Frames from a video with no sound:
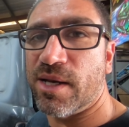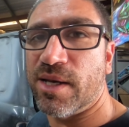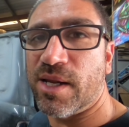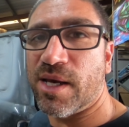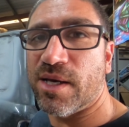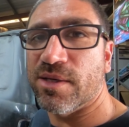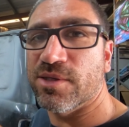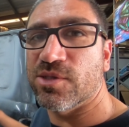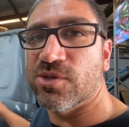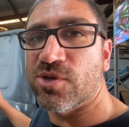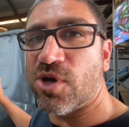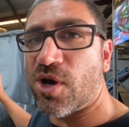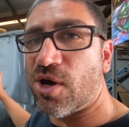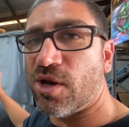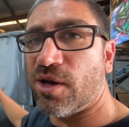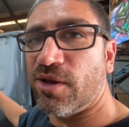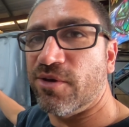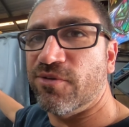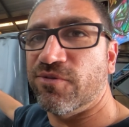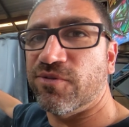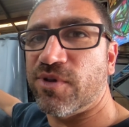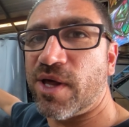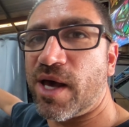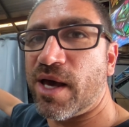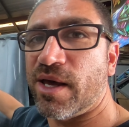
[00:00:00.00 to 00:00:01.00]
Now it's totally
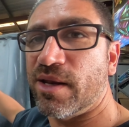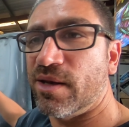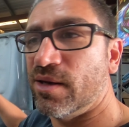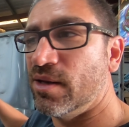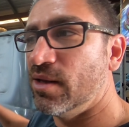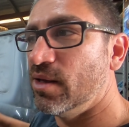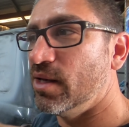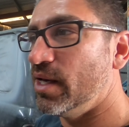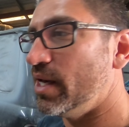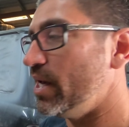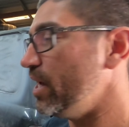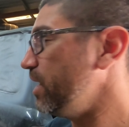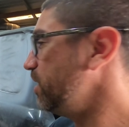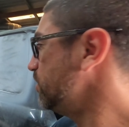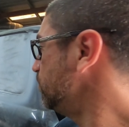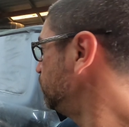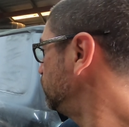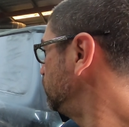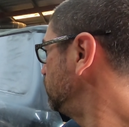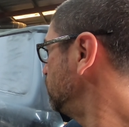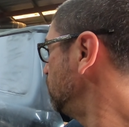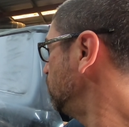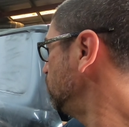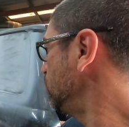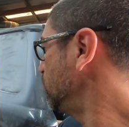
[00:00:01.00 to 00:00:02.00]
flat, and
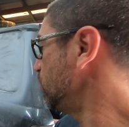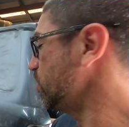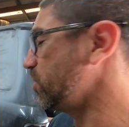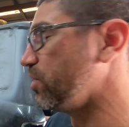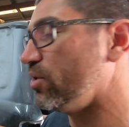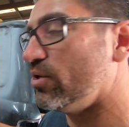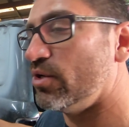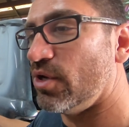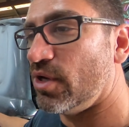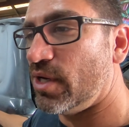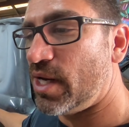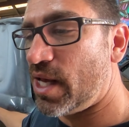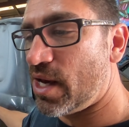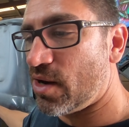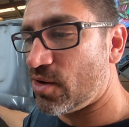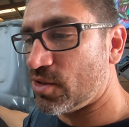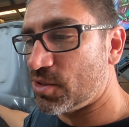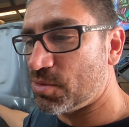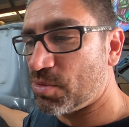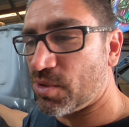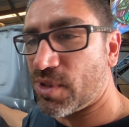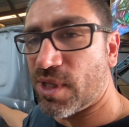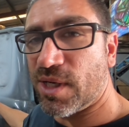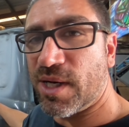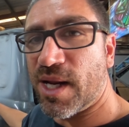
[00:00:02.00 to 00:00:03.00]
all I've got to do now is
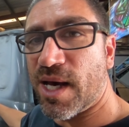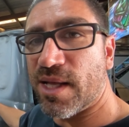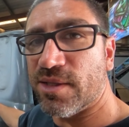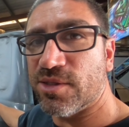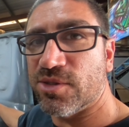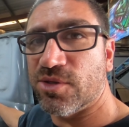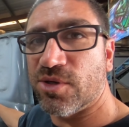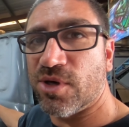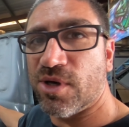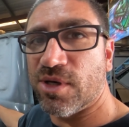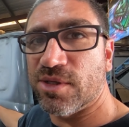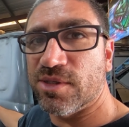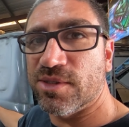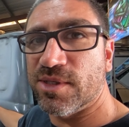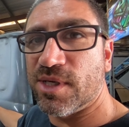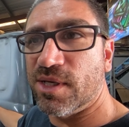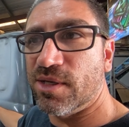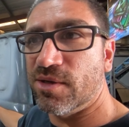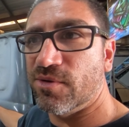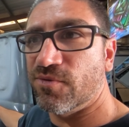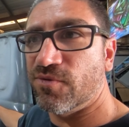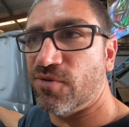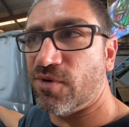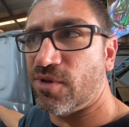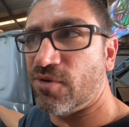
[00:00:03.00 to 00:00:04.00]
put the nut certs
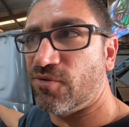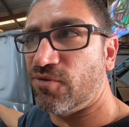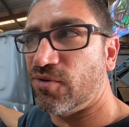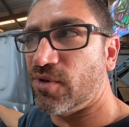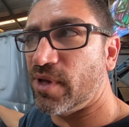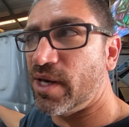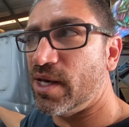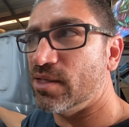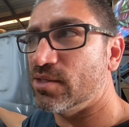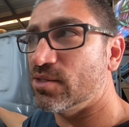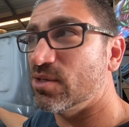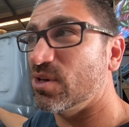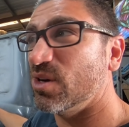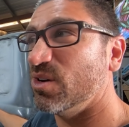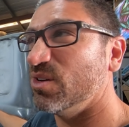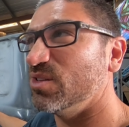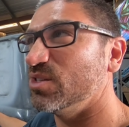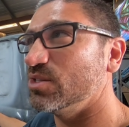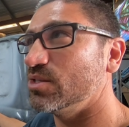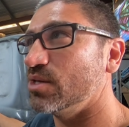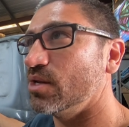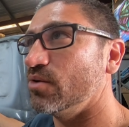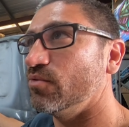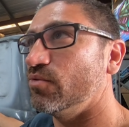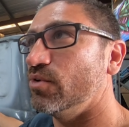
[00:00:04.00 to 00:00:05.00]
in for the flares. So
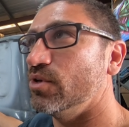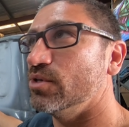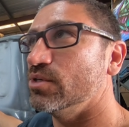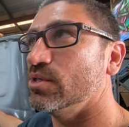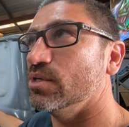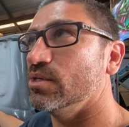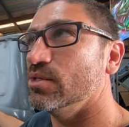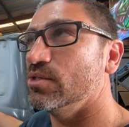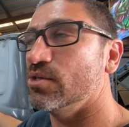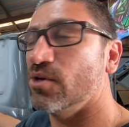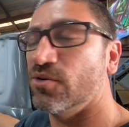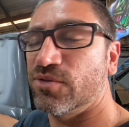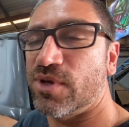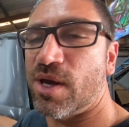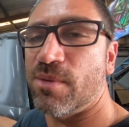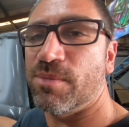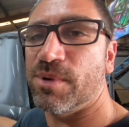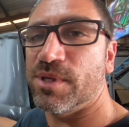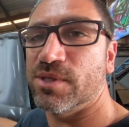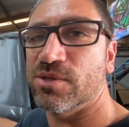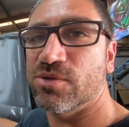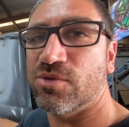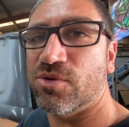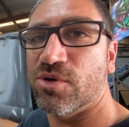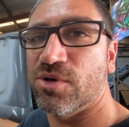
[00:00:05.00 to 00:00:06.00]
instead of using
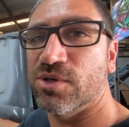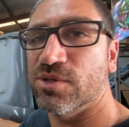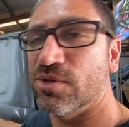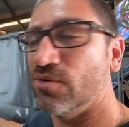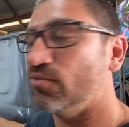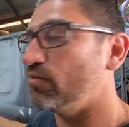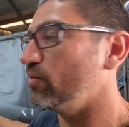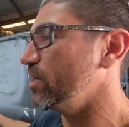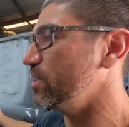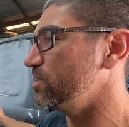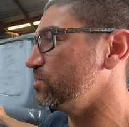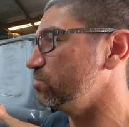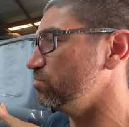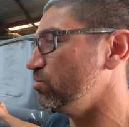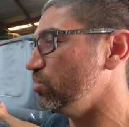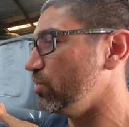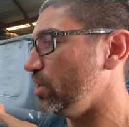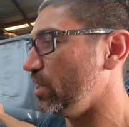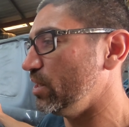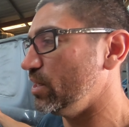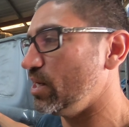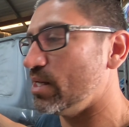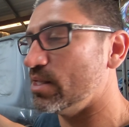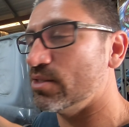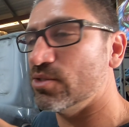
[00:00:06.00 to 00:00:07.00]
self-tapping screws in the flares, I'm
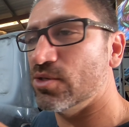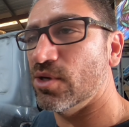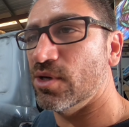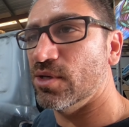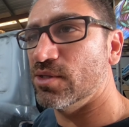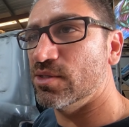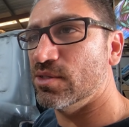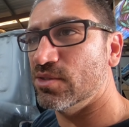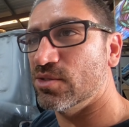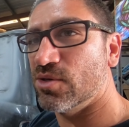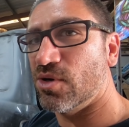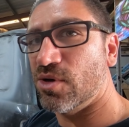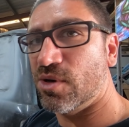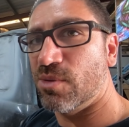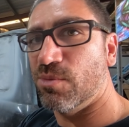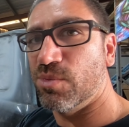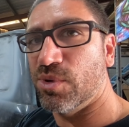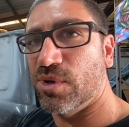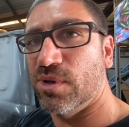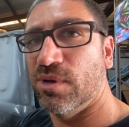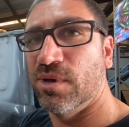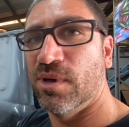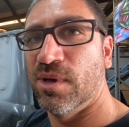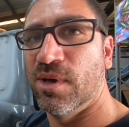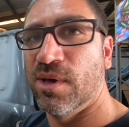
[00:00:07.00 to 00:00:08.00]
putting nut certs in so I can
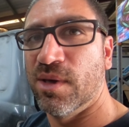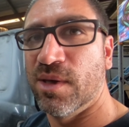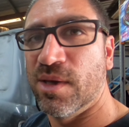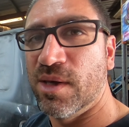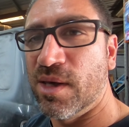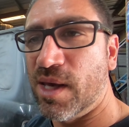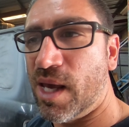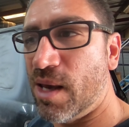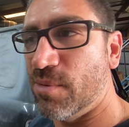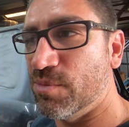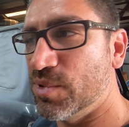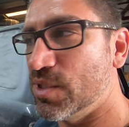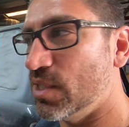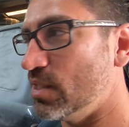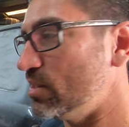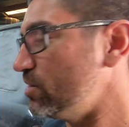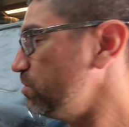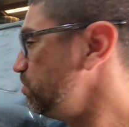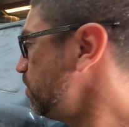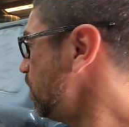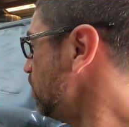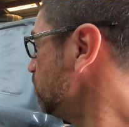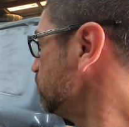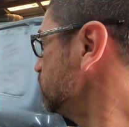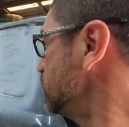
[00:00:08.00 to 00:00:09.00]
put M6
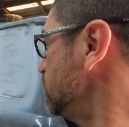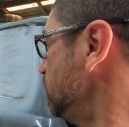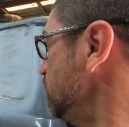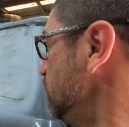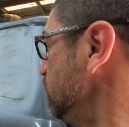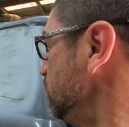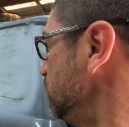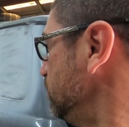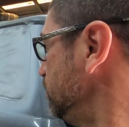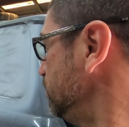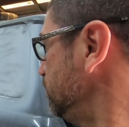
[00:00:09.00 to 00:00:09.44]
bolts in.